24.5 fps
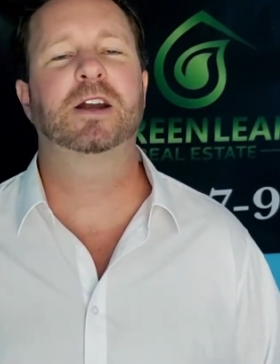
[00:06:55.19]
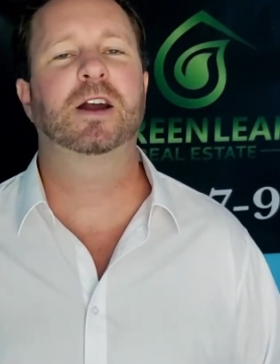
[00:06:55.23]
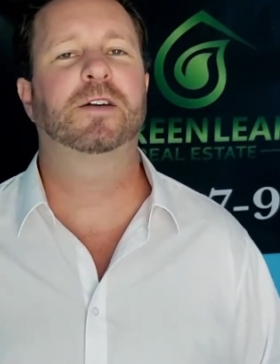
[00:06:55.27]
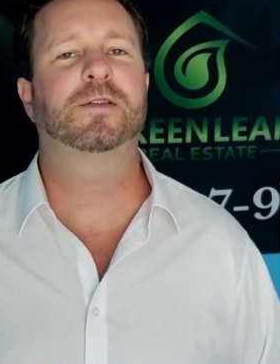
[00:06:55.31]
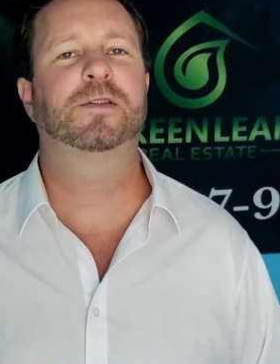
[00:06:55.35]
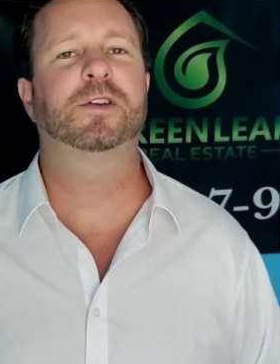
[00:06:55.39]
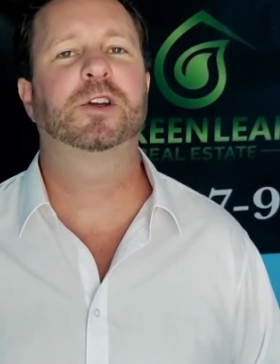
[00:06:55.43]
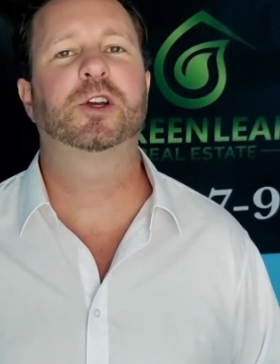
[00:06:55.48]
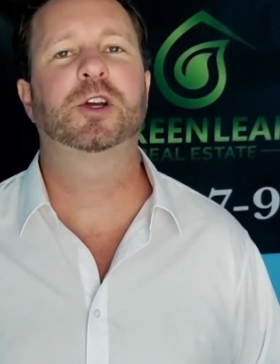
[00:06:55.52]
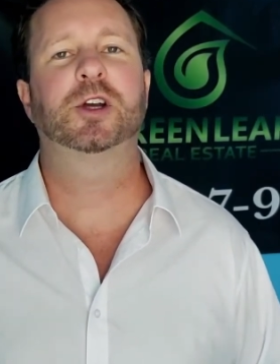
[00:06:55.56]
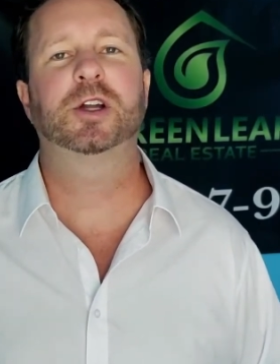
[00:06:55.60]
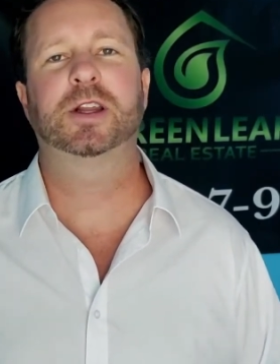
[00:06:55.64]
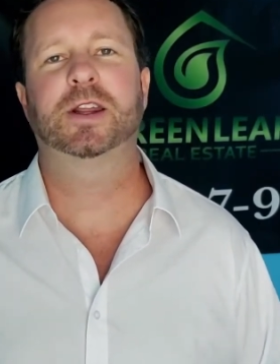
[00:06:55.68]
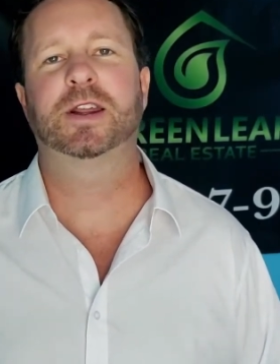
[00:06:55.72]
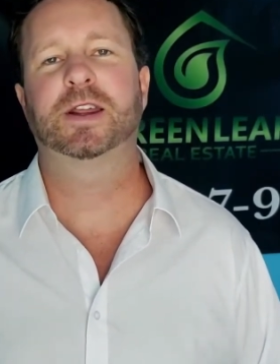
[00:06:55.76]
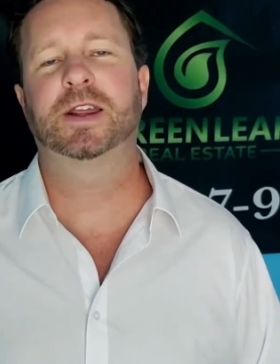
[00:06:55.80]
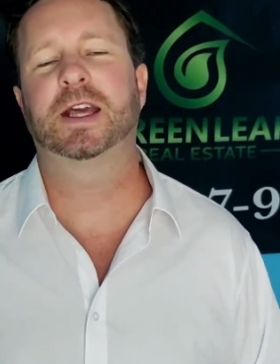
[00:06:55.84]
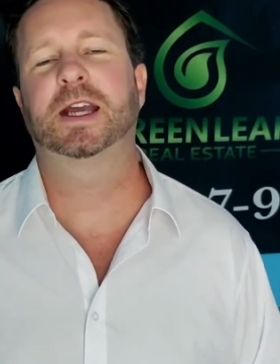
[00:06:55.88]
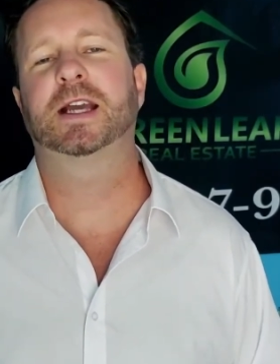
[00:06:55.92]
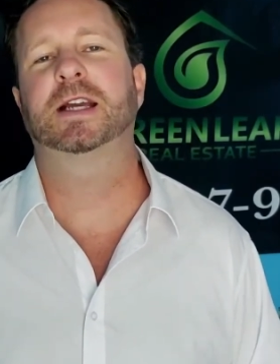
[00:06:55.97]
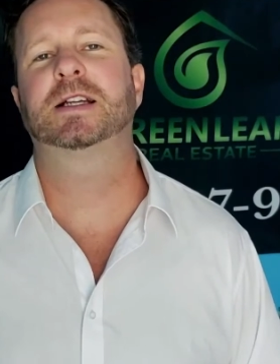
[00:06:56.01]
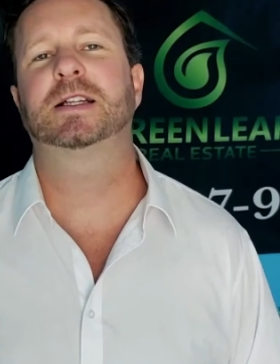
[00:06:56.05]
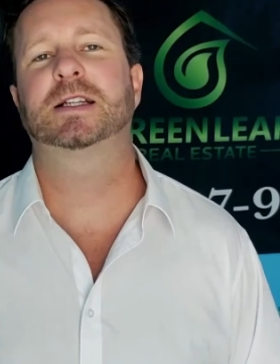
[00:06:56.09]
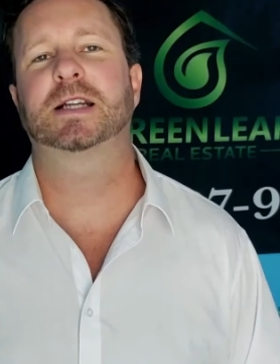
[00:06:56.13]
enough good
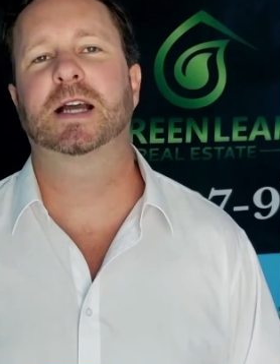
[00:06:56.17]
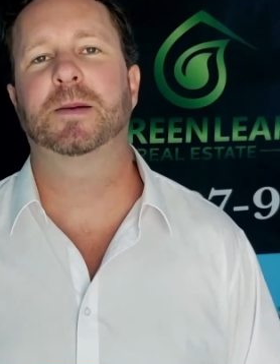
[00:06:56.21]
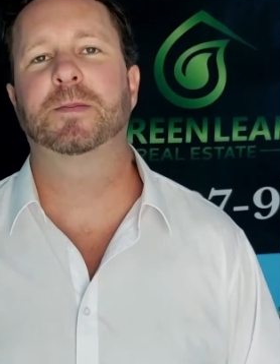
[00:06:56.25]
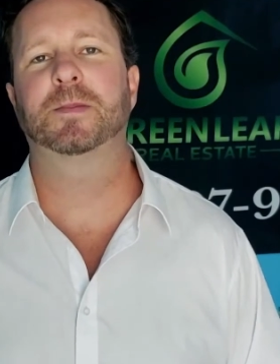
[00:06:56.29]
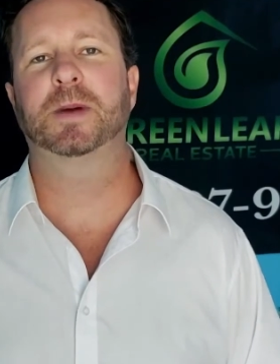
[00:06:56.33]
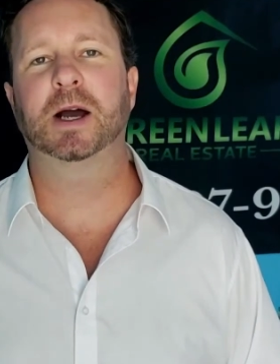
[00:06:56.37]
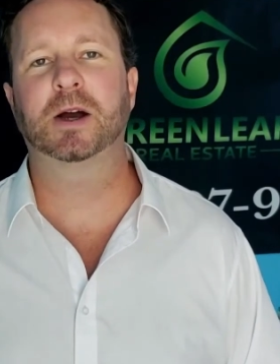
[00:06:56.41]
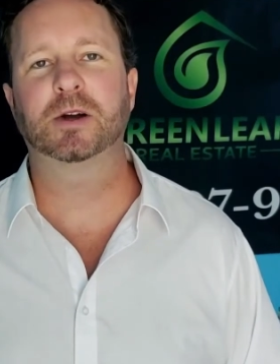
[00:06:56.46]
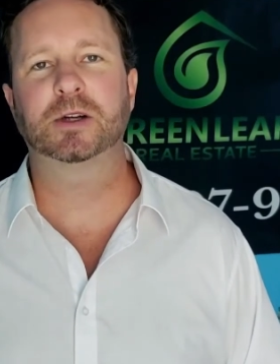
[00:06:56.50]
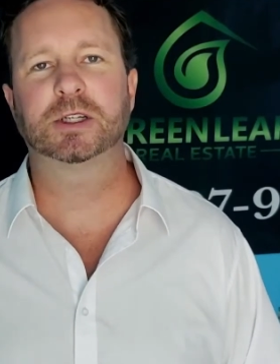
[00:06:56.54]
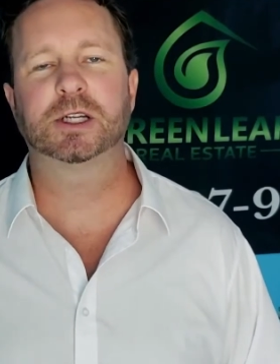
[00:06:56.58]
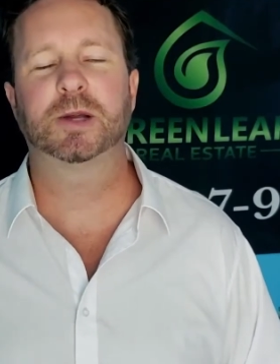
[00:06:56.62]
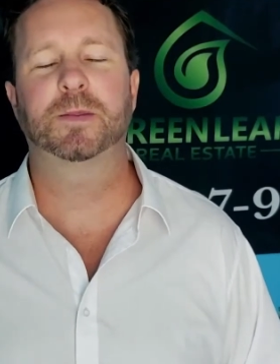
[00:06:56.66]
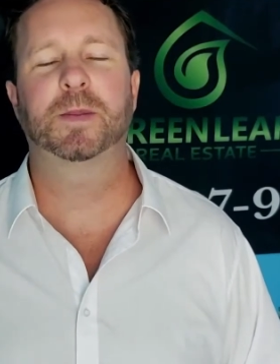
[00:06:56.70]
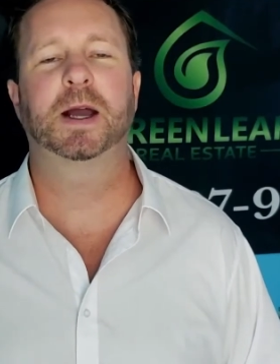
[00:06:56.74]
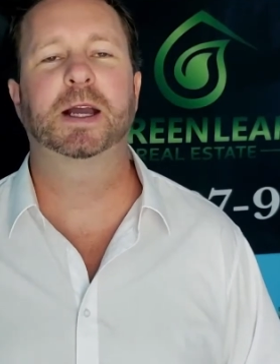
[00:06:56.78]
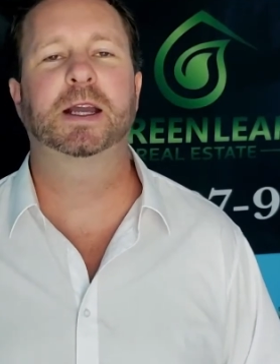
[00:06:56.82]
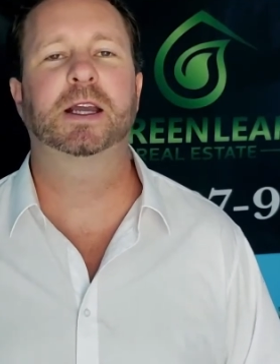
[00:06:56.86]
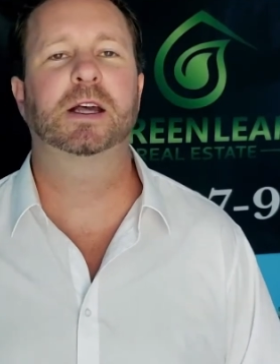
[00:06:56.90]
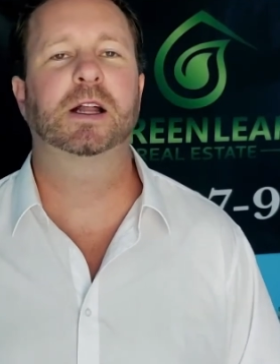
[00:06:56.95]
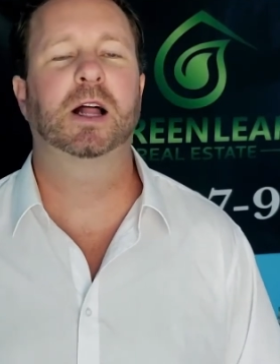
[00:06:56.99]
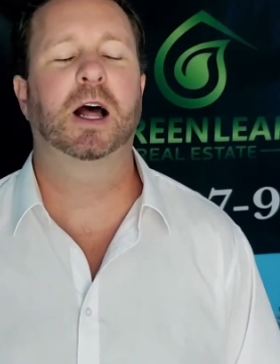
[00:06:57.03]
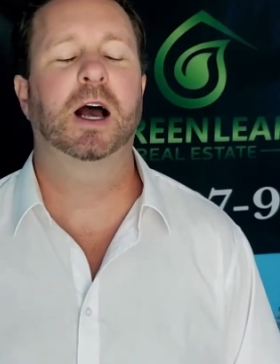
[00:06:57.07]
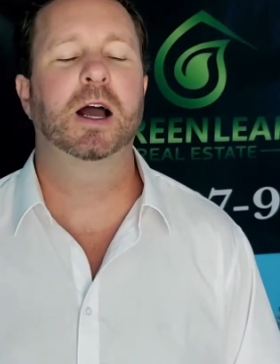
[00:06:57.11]
things about
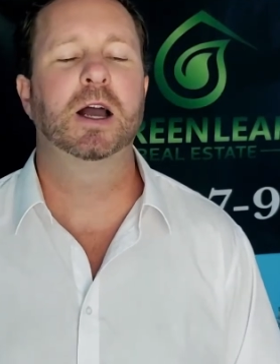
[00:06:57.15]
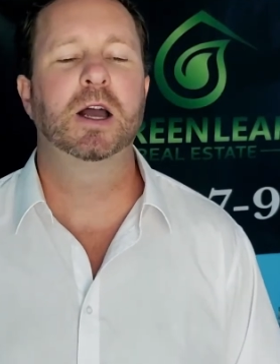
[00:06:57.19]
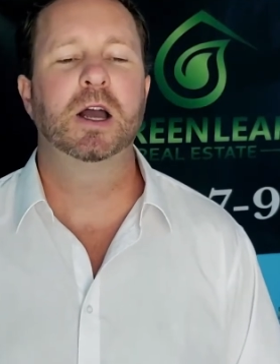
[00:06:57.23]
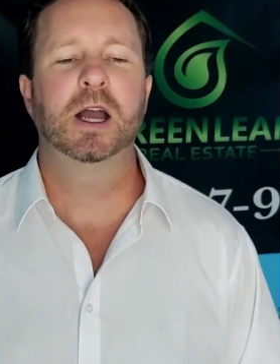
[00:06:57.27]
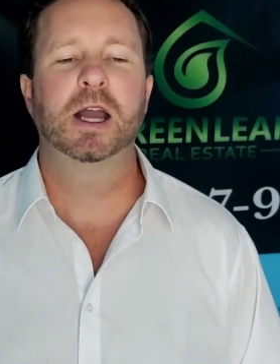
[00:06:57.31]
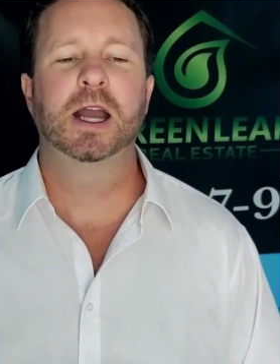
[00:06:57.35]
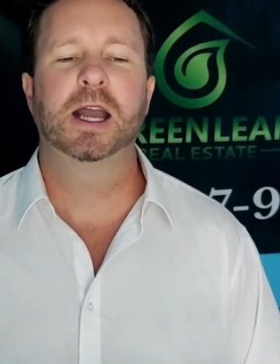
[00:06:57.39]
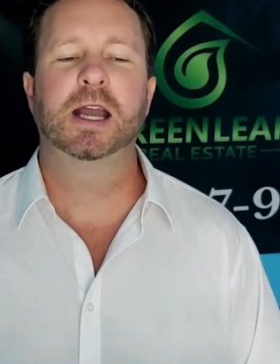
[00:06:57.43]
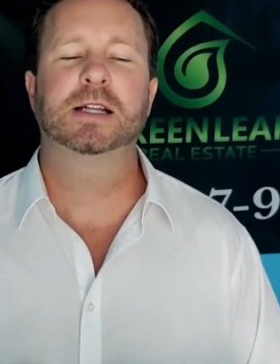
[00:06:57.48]
Temecula.